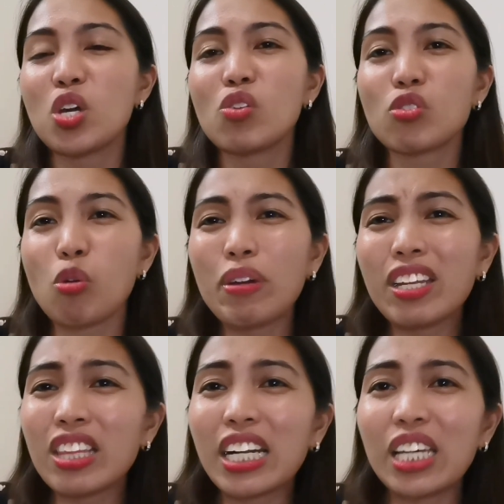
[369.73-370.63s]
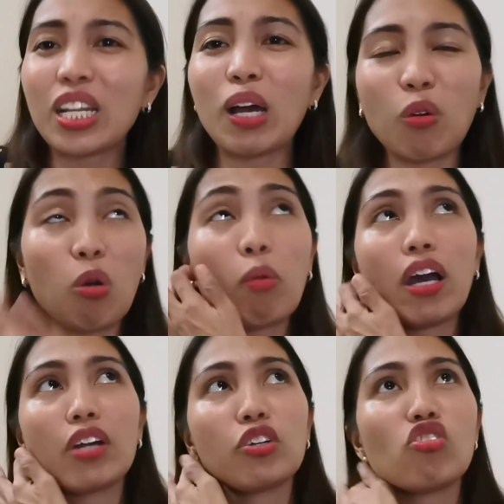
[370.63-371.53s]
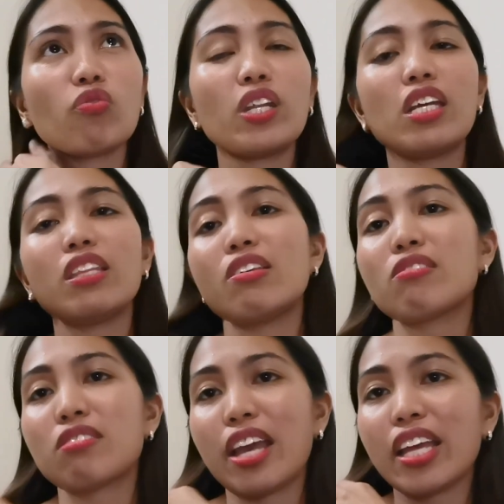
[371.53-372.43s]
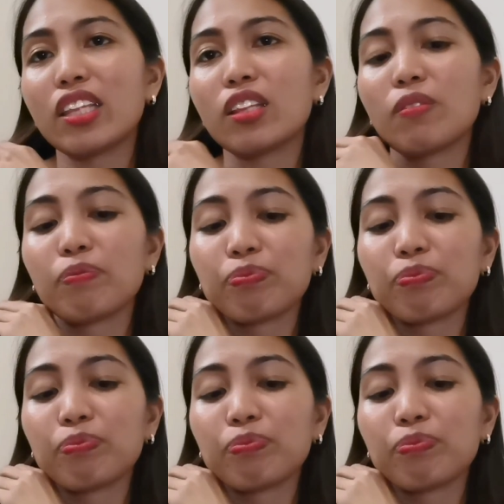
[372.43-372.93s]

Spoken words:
So, may na-try na akong mga rejuvenating set.